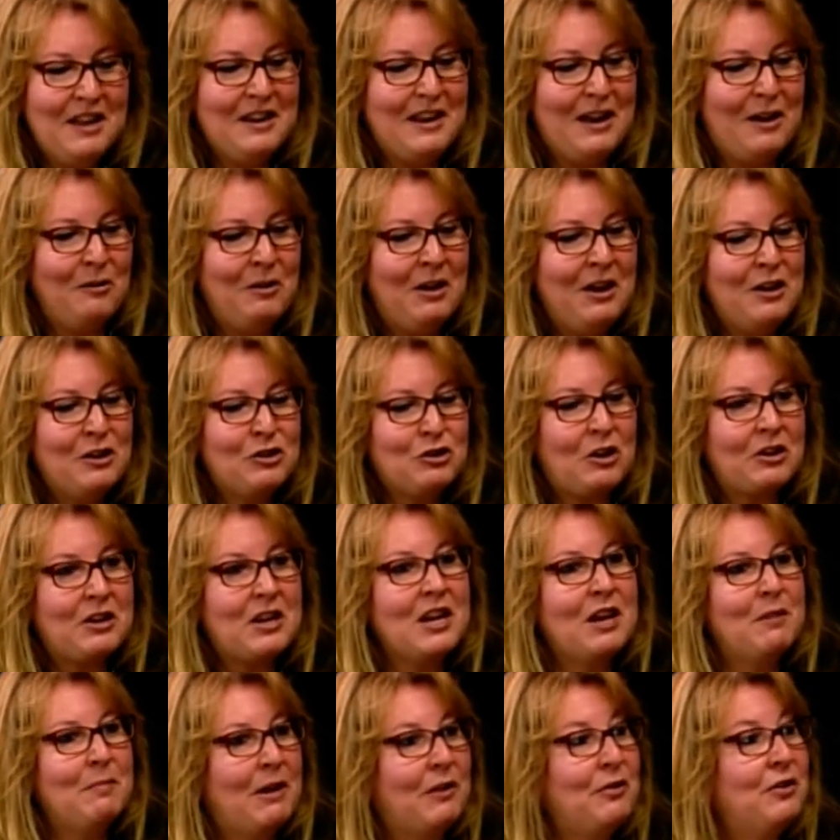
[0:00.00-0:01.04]
Now,
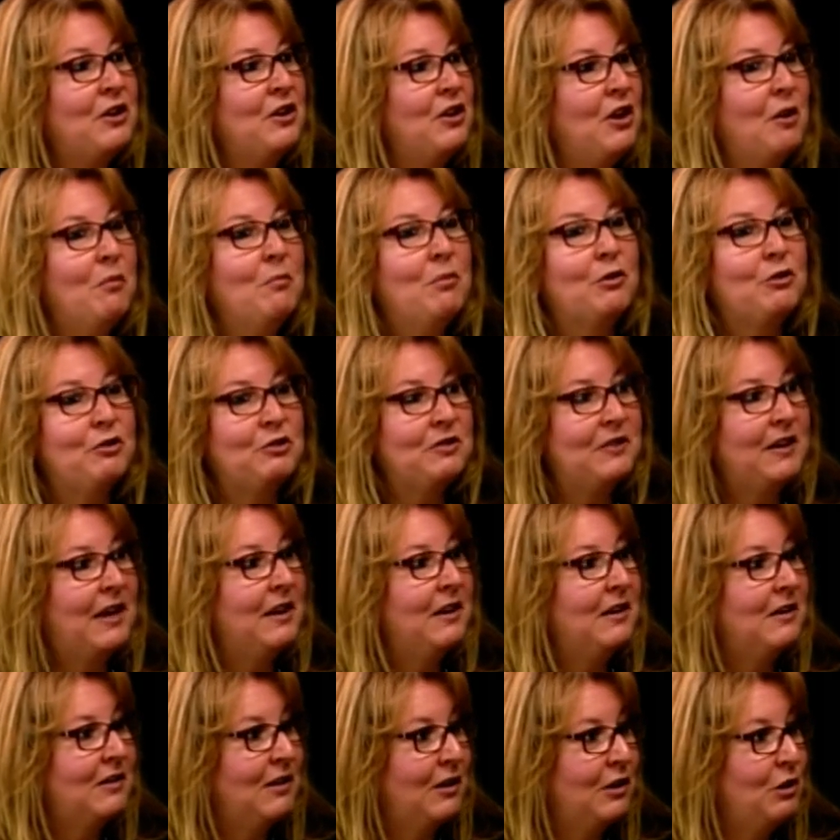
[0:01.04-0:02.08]
talking about the numbers
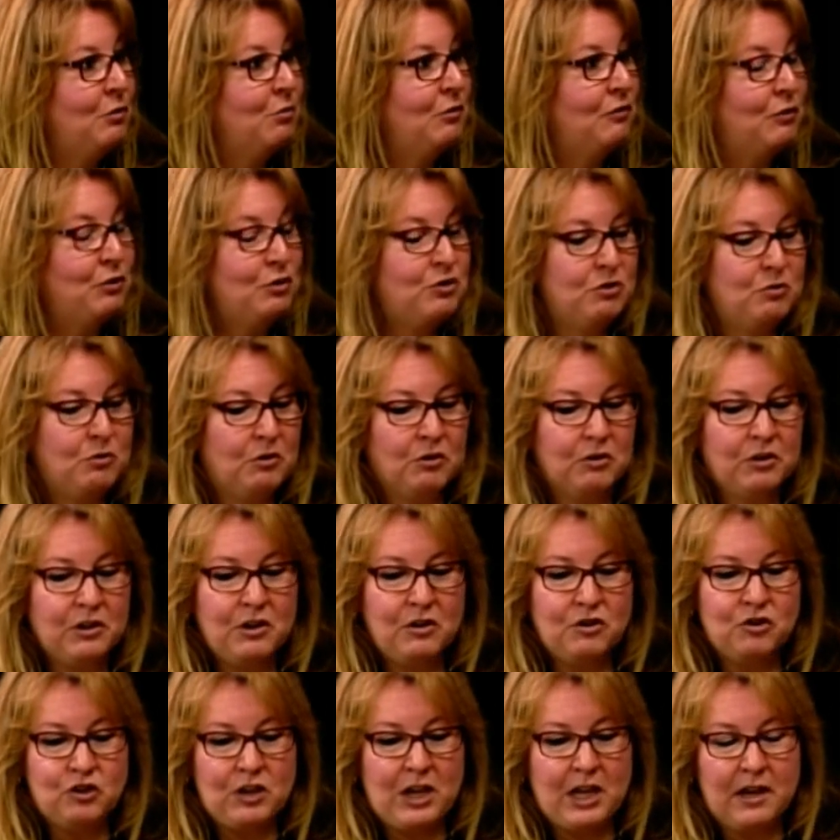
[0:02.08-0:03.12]
that uh, you referred to
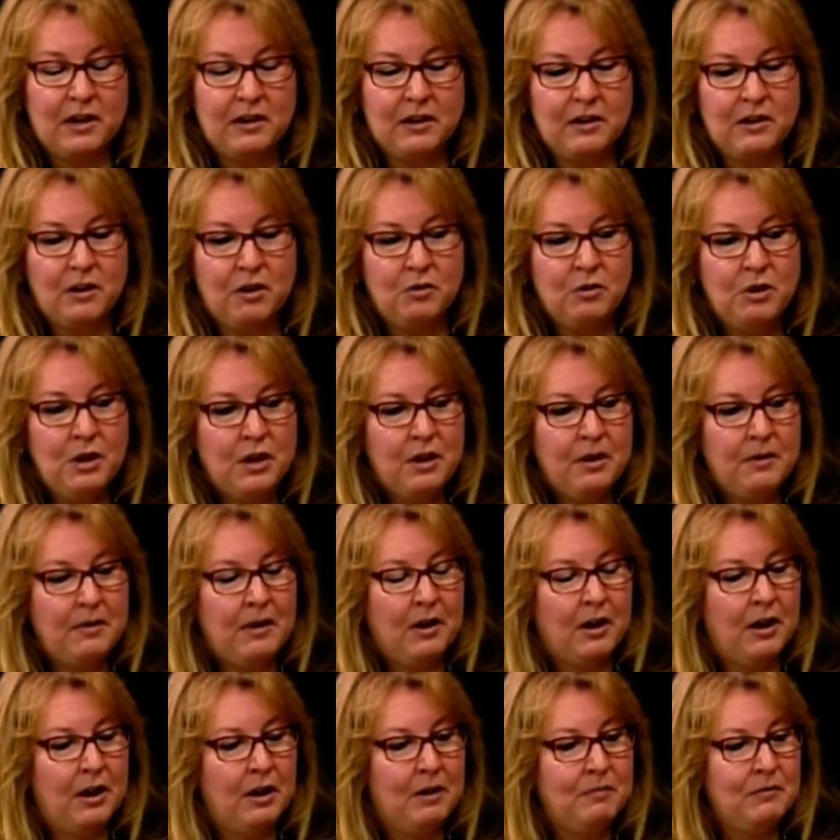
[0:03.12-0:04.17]
earlier, Janet, I know
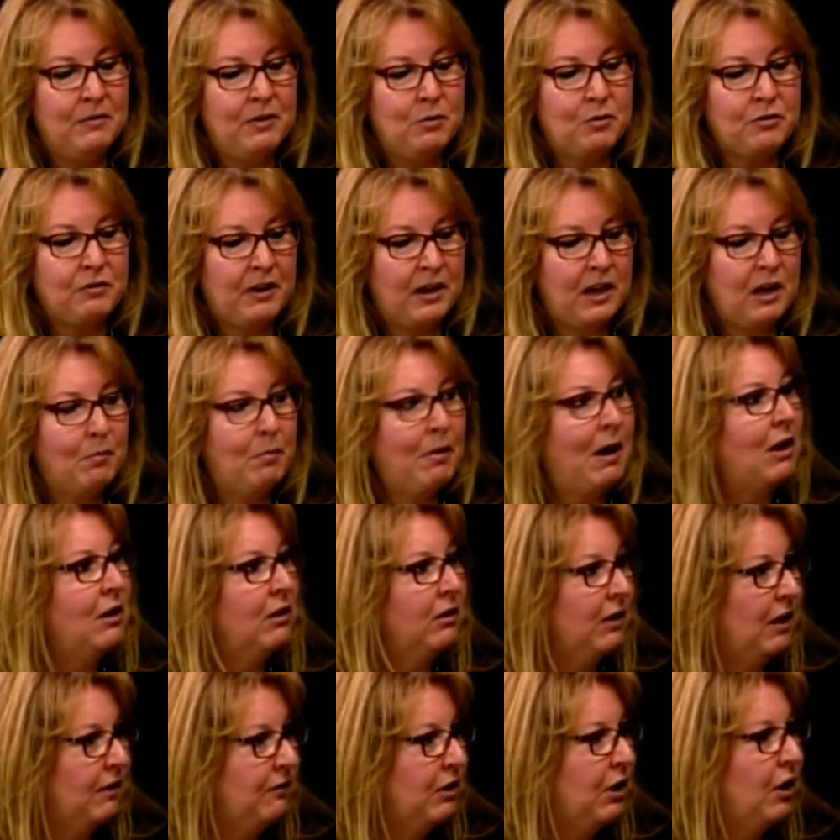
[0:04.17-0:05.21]
um, you were saying about
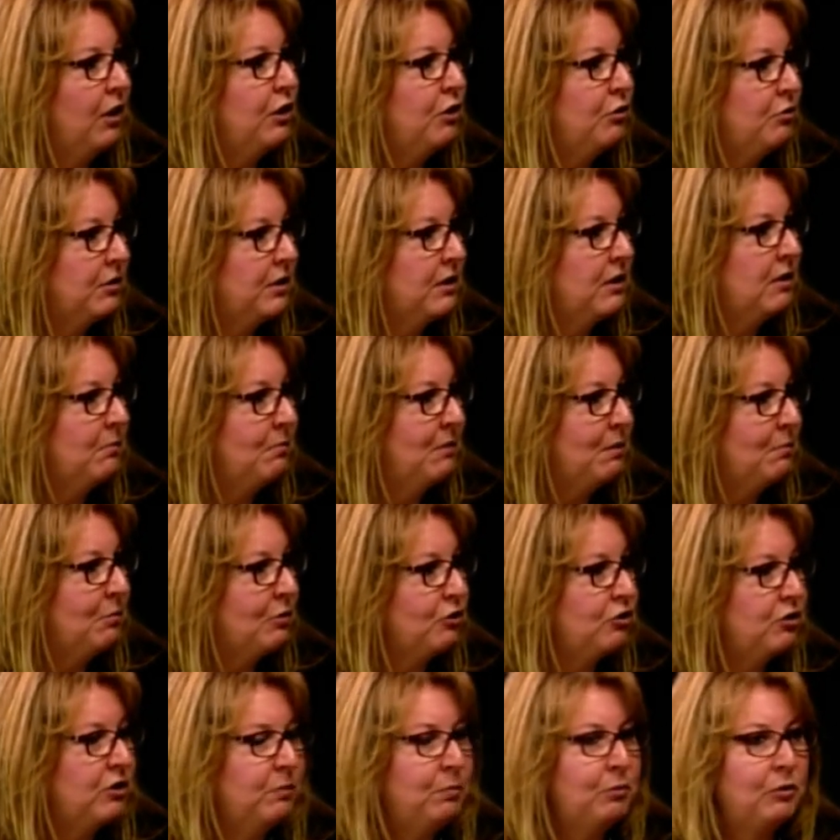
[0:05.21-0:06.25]
1,100 in the
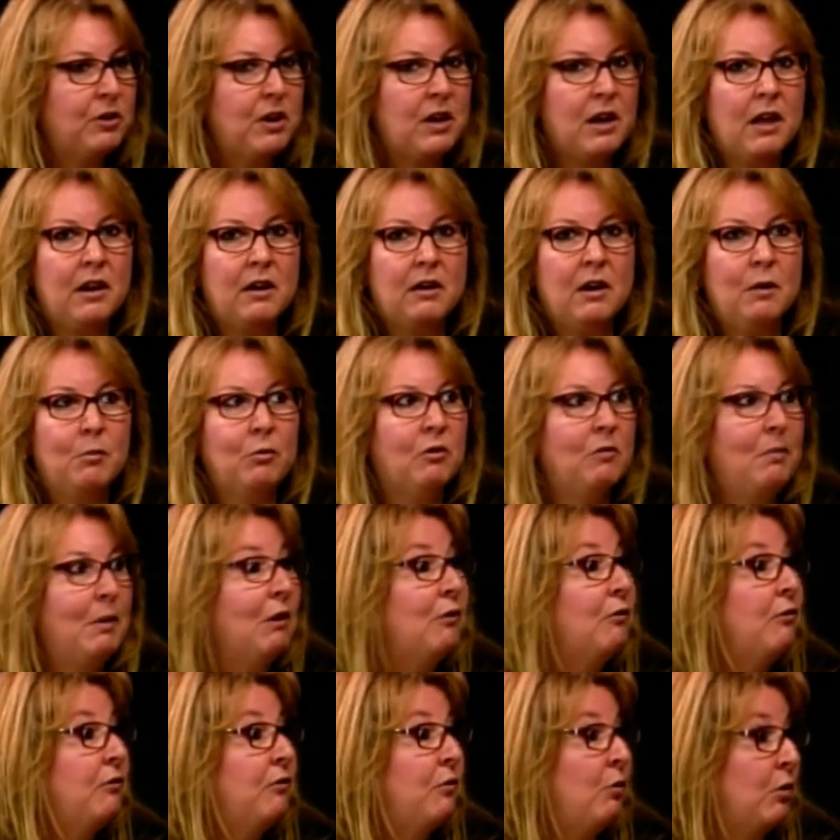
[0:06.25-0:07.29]
membership, mm -hmm. looking at a number of
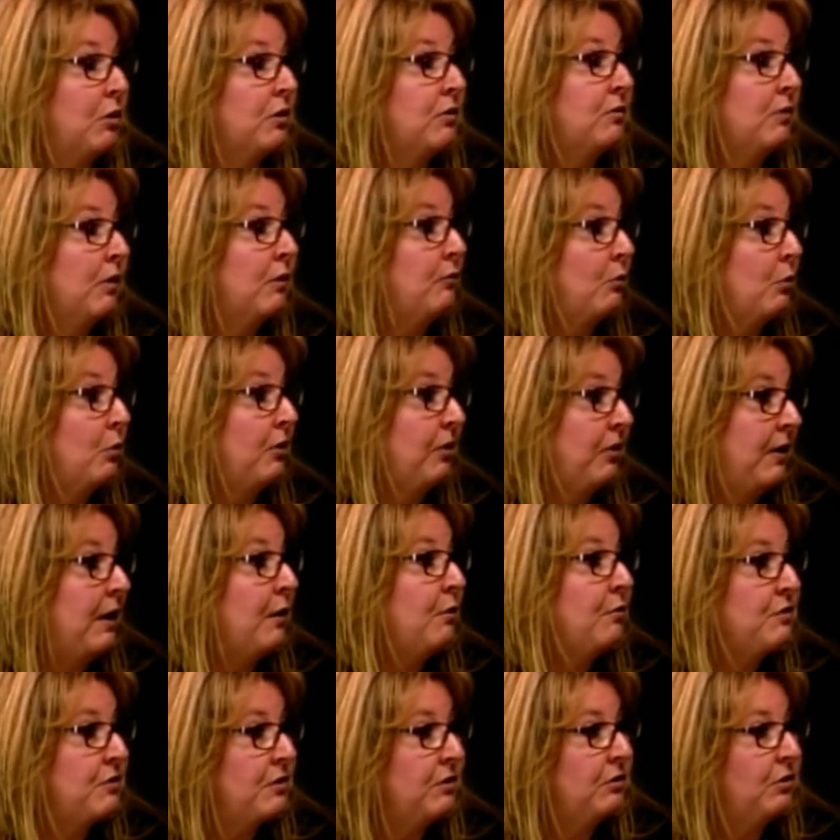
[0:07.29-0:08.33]
about
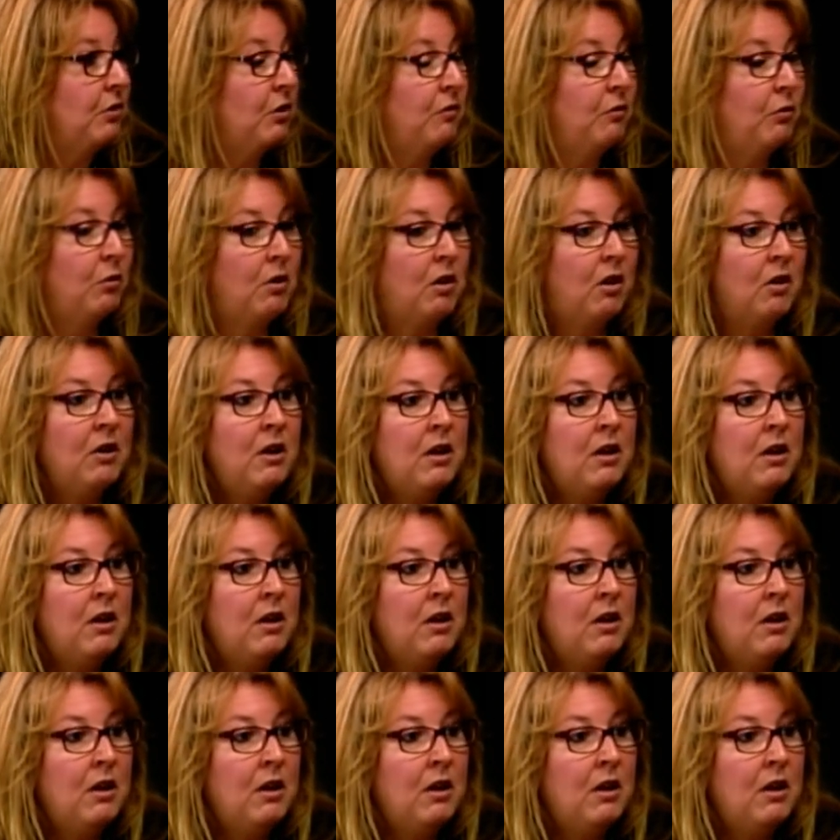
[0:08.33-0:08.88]
4,000 4, overall.